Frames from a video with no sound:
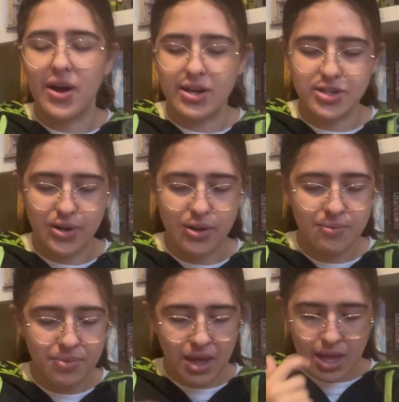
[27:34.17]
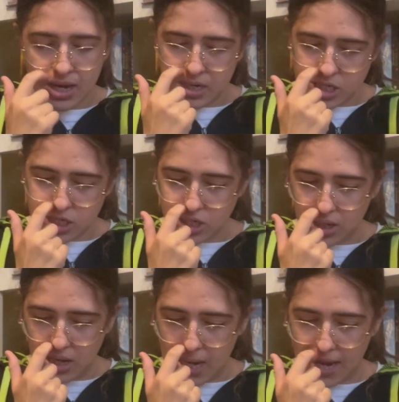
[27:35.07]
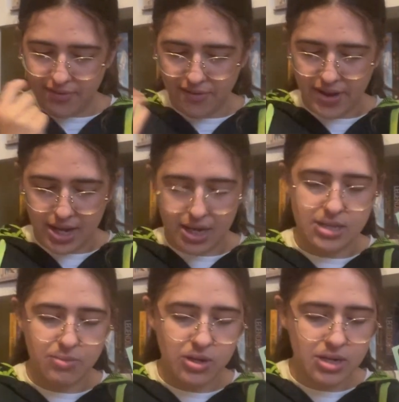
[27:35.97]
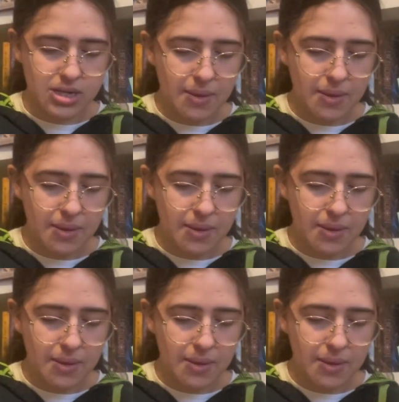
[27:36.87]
too to have a fake husband.